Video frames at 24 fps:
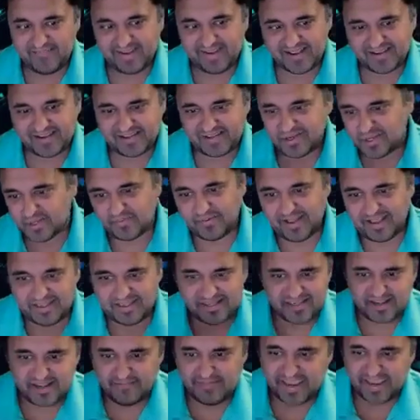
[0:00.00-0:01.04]
because those
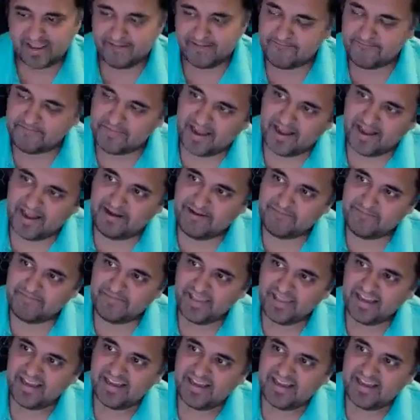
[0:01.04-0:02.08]
planes didn't make it. So